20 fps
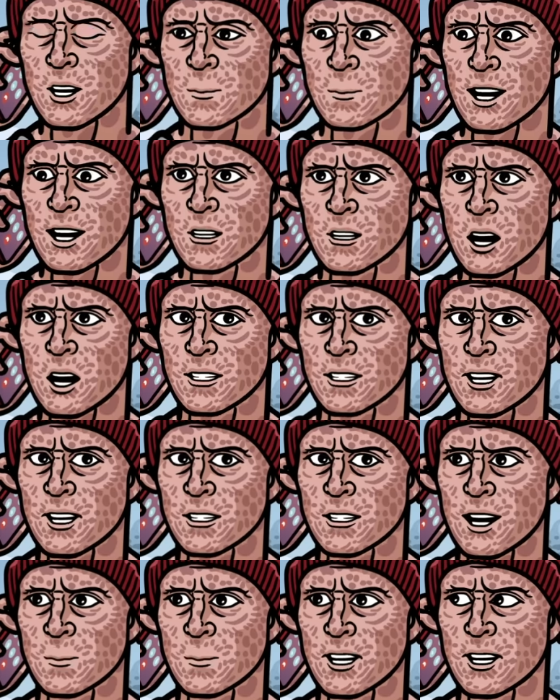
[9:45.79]
I'm at a hockey
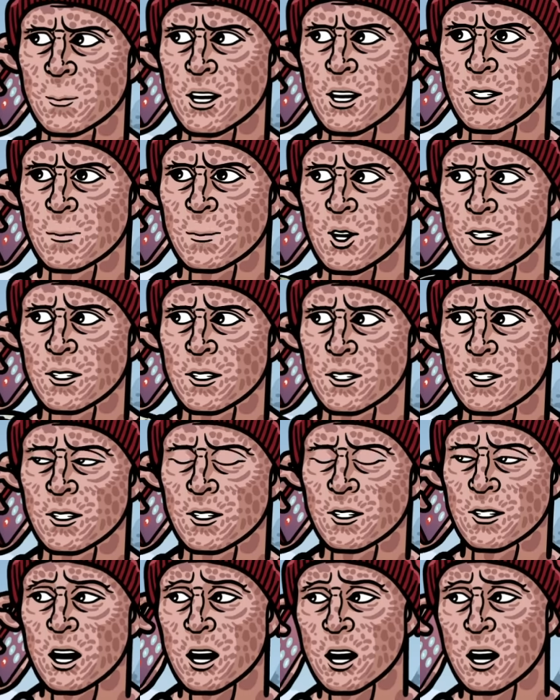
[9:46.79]
game. How am I supposed to...
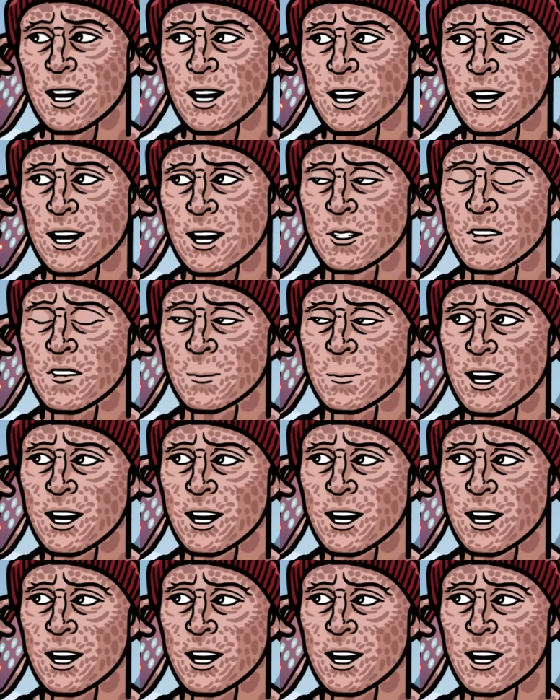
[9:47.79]
oh, never